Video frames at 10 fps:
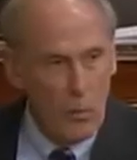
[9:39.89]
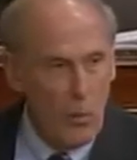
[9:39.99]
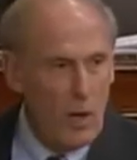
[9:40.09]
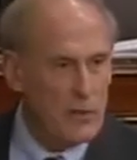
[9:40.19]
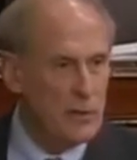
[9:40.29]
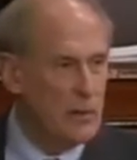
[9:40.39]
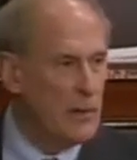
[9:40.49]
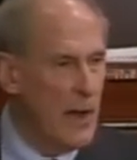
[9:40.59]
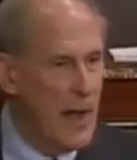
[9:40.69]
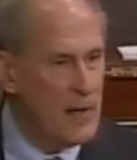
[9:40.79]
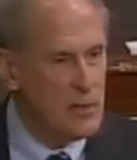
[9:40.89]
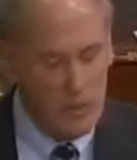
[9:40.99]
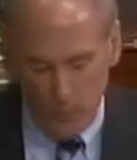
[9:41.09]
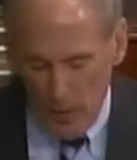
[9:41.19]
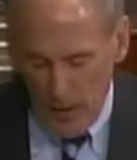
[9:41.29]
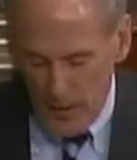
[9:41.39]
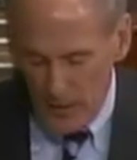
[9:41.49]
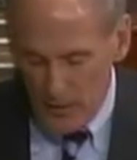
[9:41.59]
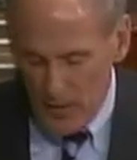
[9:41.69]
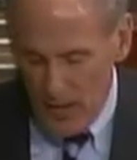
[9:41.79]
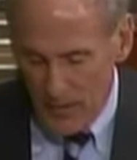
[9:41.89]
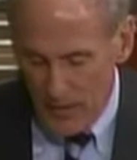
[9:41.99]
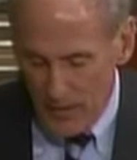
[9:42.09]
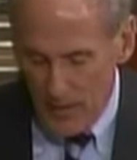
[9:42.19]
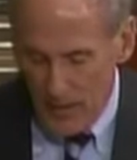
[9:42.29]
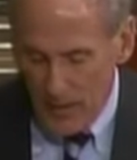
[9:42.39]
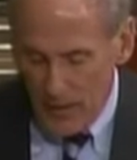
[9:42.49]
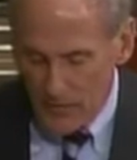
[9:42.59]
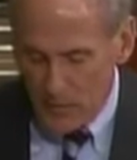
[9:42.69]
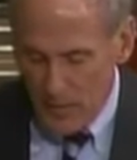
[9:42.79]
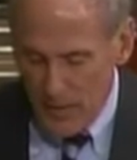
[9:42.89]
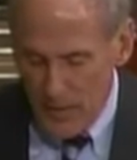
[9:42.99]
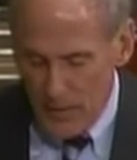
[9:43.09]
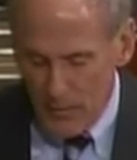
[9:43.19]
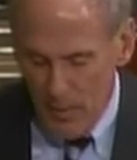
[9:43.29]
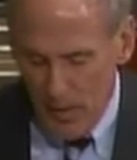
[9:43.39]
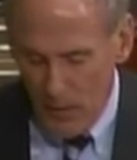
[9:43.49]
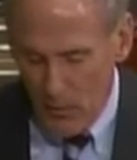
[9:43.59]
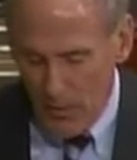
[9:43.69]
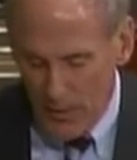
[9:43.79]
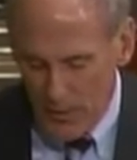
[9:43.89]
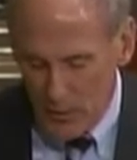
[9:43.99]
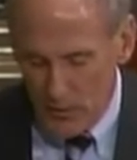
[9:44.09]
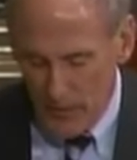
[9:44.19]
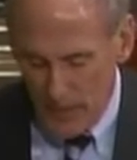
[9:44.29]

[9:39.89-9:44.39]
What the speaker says: Washington has to break its habit of spending and borrowing addiction.